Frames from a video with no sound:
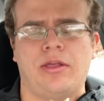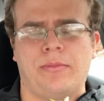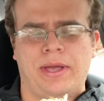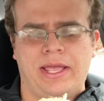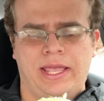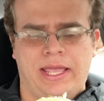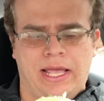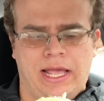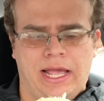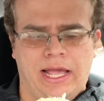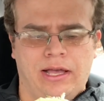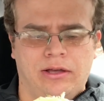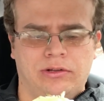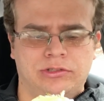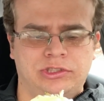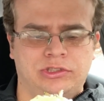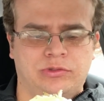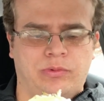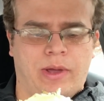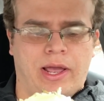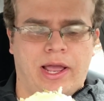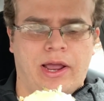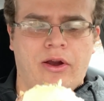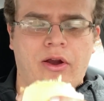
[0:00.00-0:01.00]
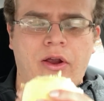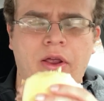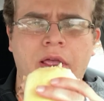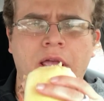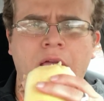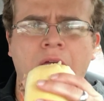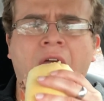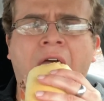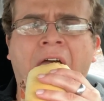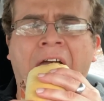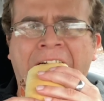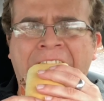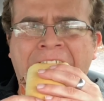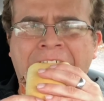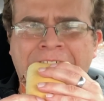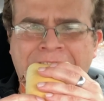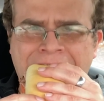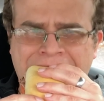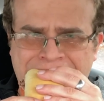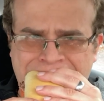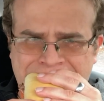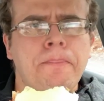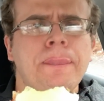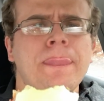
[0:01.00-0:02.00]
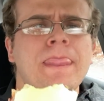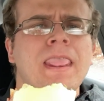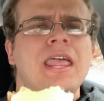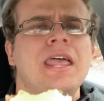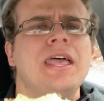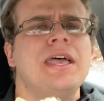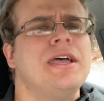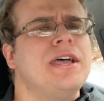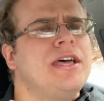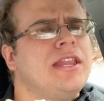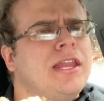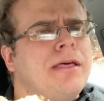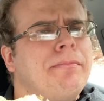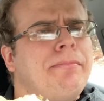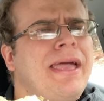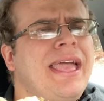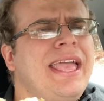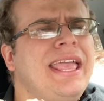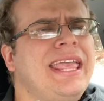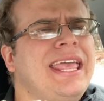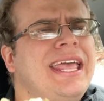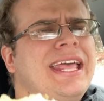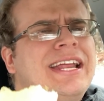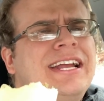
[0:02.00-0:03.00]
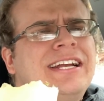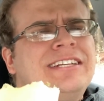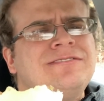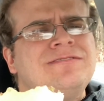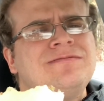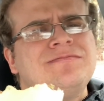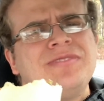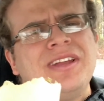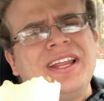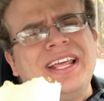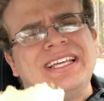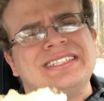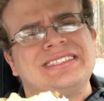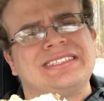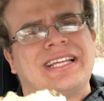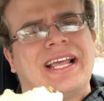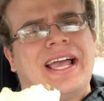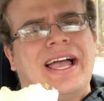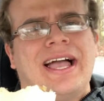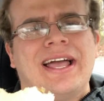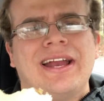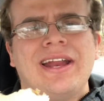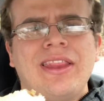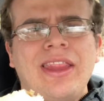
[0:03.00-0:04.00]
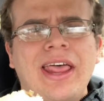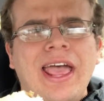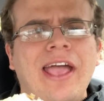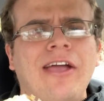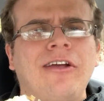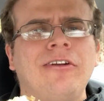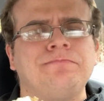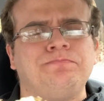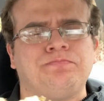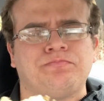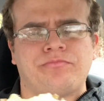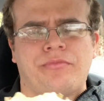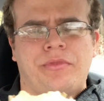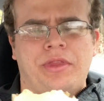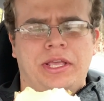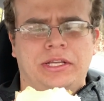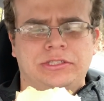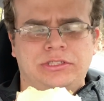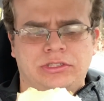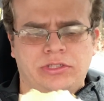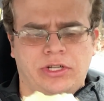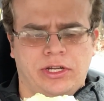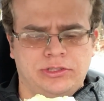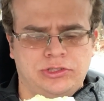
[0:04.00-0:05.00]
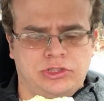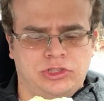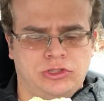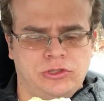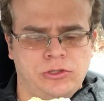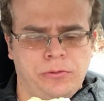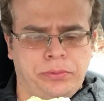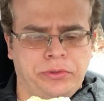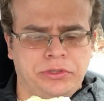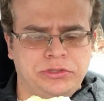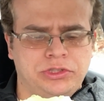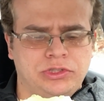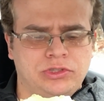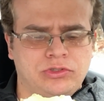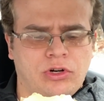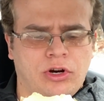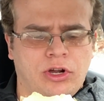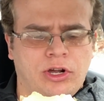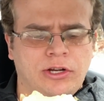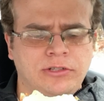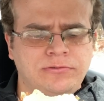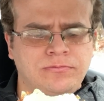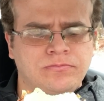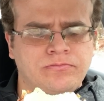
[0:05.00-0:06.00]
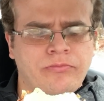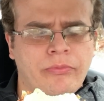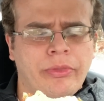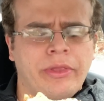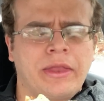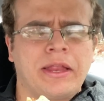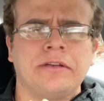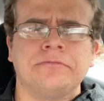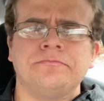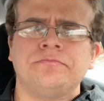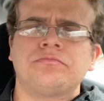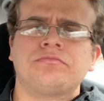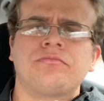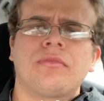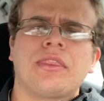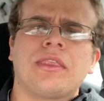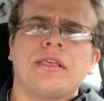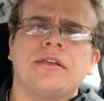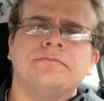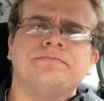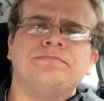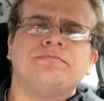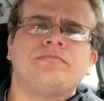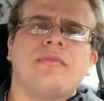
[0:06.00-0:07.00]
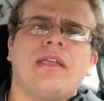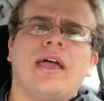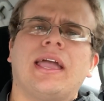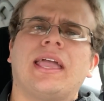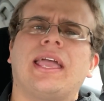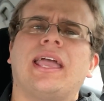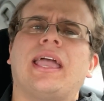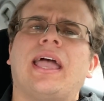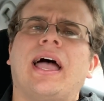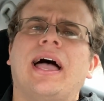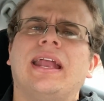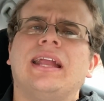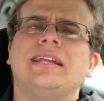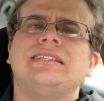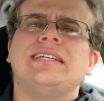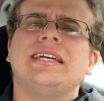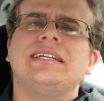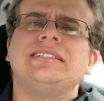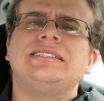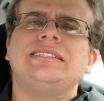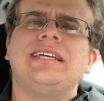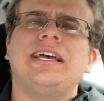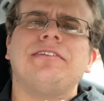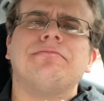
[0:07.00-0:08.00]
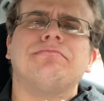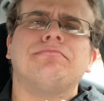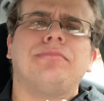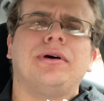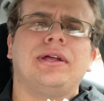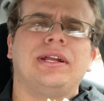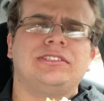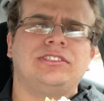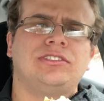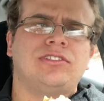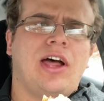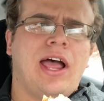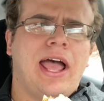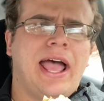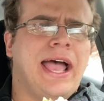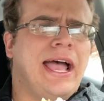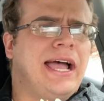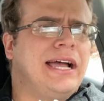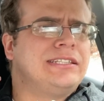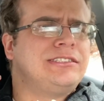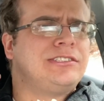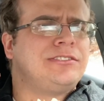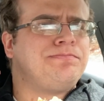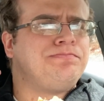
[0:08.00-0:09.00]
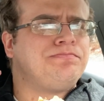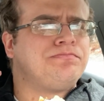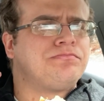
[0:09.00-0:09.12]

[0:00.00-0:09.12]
you might get elsewhere. The bacon is kind of there. It's not super strong. I can kind of taste it, but it's not as